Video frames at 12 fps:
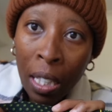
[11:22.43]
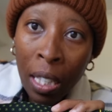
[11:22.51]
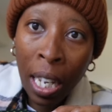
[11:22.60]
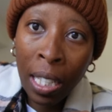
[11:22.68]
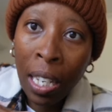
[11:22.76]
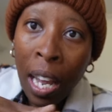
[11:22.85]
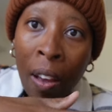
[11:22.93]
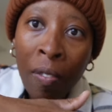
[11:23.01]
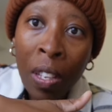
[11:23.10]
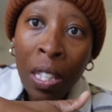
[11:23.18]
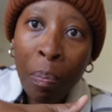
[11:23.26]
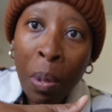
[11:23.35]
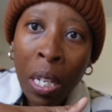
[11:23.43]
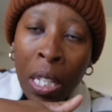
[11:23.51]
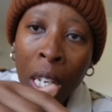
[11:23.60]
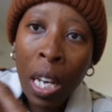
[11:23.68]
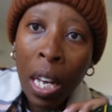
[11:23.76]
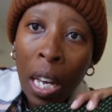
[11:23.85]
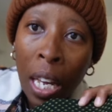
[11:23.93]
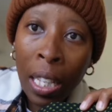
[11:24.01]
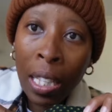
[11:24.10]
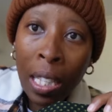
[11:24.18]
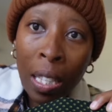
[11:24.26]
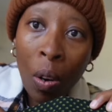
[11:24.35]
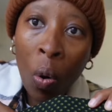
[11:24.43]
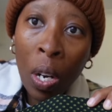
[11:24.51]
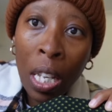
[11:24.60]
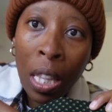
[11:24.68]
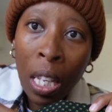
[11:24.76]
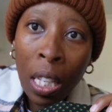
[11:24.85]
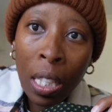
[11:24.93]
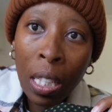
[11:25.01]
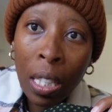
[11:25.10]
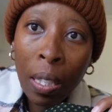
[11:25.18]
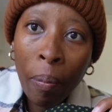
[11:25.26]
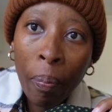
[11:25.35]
It doesn't have this bit, it's only this.